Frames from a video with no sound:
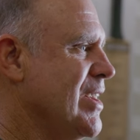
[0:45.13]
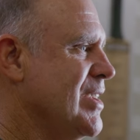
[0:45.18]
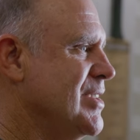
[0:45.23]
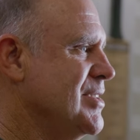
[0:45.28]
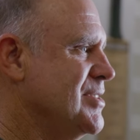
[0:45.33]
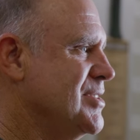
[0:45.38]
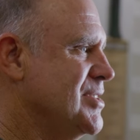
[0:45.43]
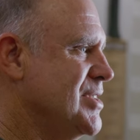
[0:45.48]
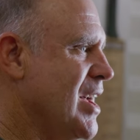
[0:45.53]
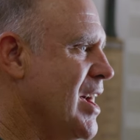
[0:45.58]

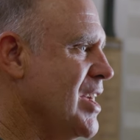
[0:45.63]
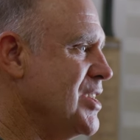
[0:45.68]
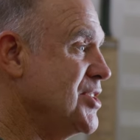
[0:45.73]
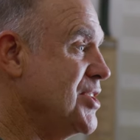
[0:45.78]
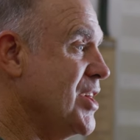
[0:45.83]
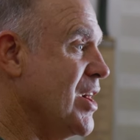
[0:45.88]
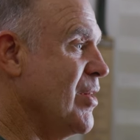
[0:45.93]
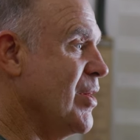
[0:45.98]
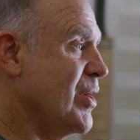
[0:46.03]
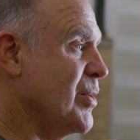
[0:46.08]
start
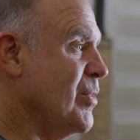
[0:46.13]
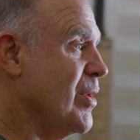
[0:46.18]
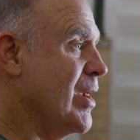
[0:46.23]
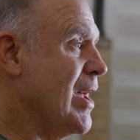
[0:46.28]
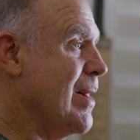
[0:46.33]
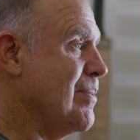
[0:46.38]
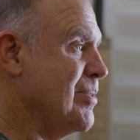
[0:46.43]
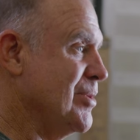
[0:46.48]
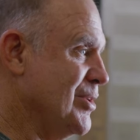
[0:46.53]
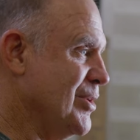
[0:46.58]
sharing what
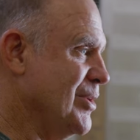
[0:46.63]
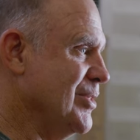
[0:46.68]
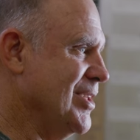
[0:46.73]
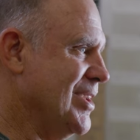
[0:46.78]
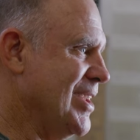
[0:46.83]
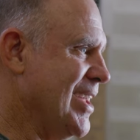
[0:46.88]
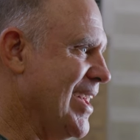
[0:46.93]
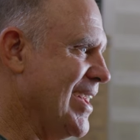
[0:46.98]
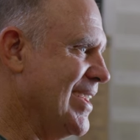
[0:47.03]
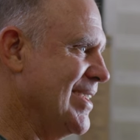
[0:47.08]
happened on the
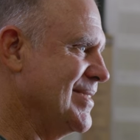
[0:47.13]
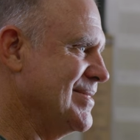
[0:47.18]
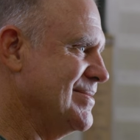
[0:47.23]
day.